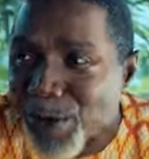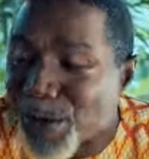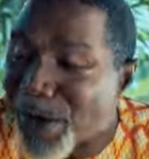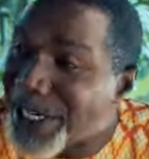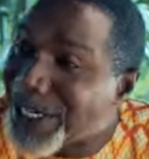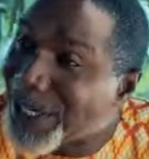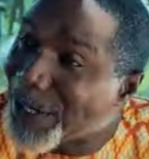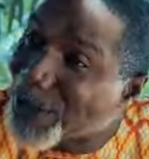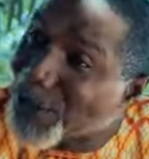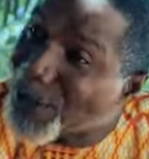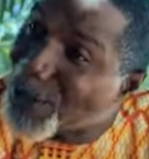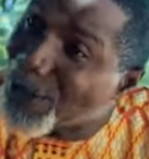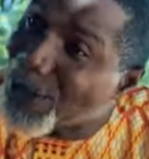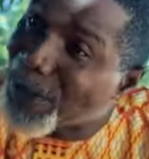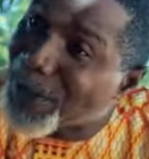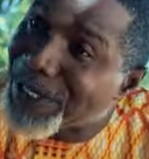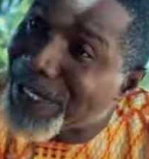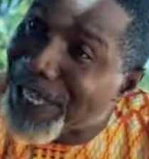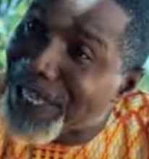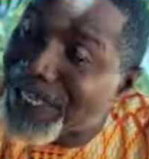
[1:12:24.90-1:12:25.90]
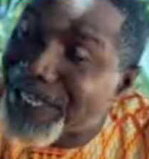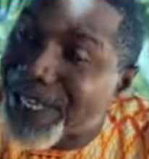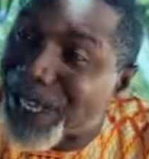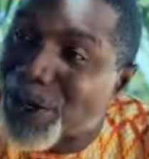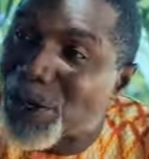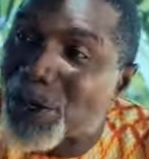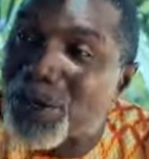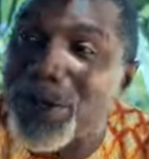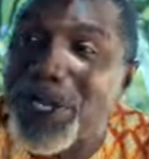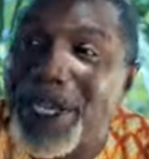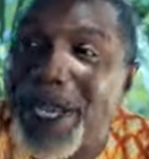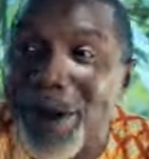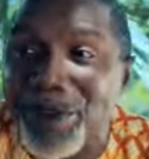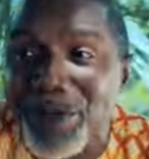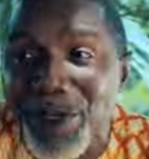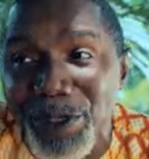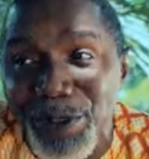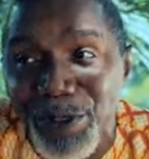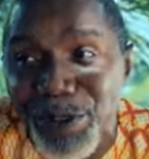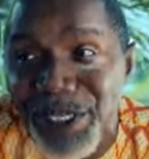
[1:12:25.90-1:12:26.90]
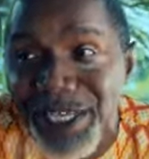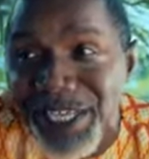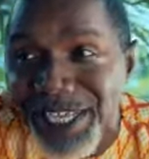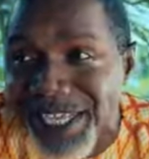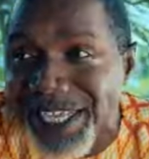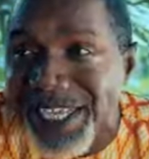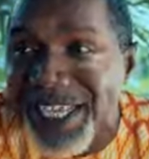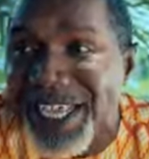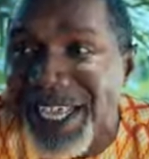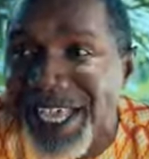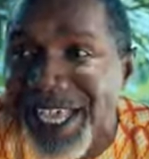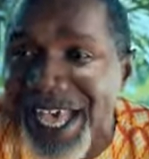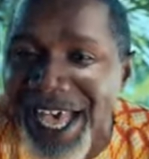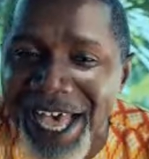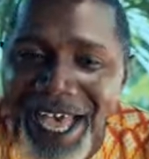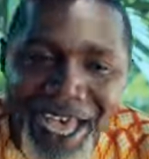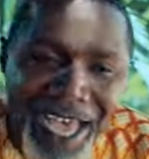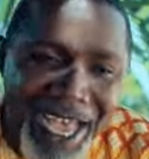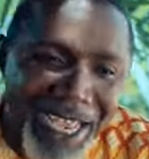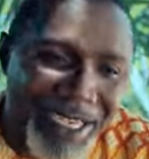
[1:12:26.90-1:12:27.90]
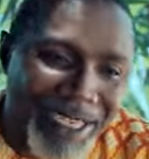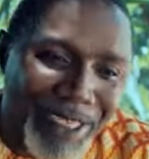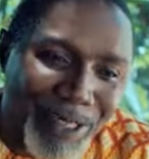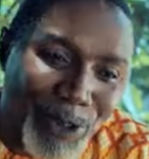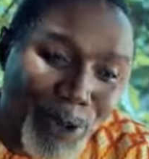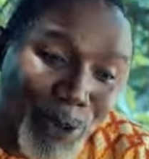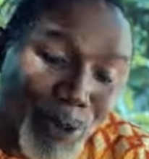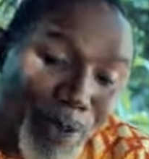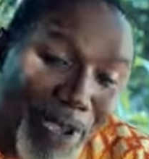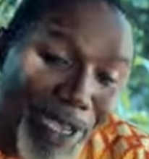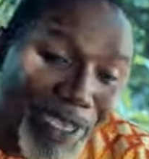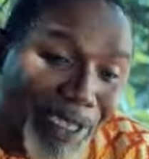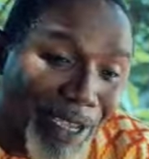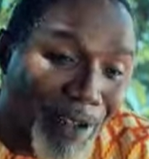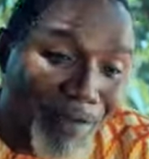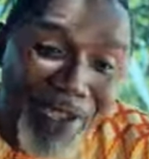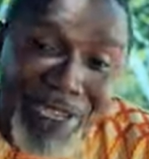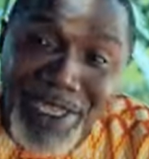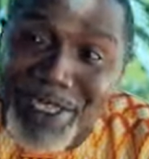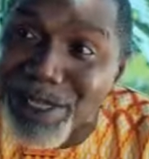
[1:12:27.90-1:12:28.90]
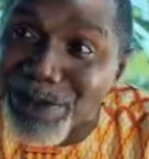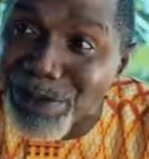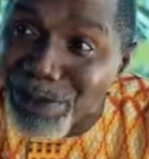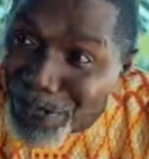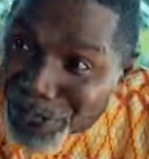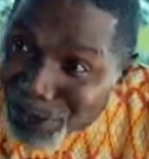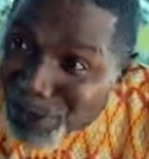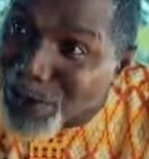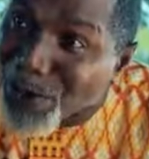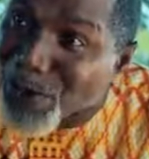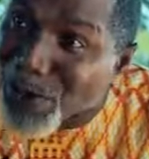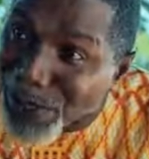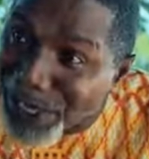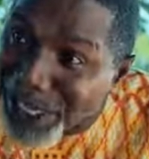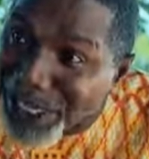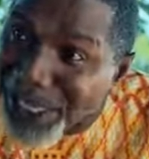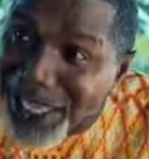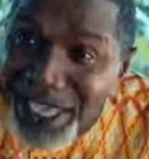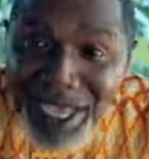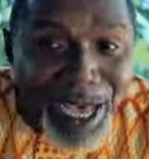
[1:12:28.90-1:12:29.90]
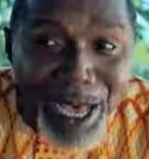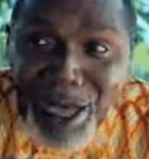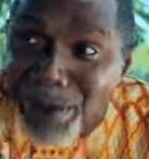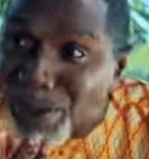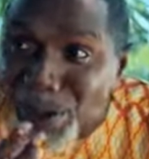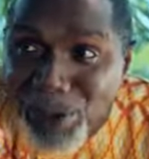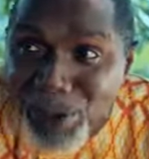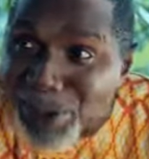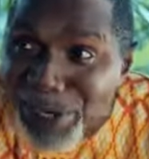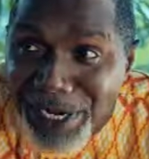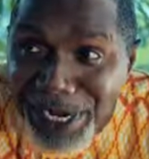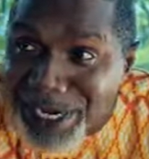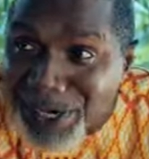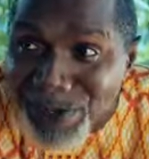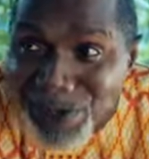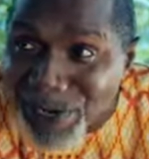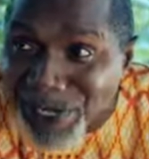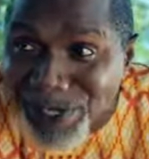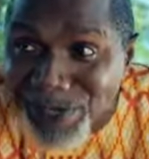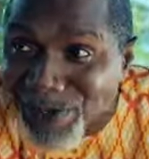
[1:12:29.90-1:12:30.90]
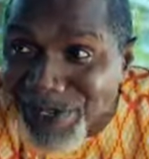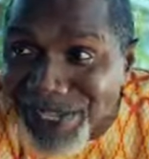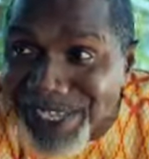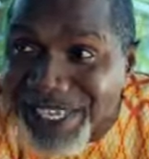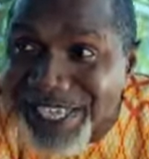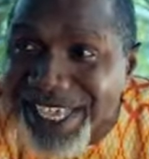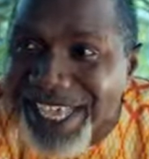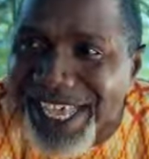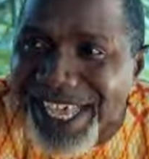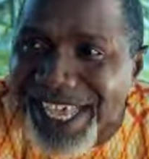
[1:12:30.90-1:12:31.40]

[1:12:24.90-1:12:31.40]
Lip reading: When she told us that you'll be coming today, I stood myself and said, me, Okoye, I'm not going anywhere today.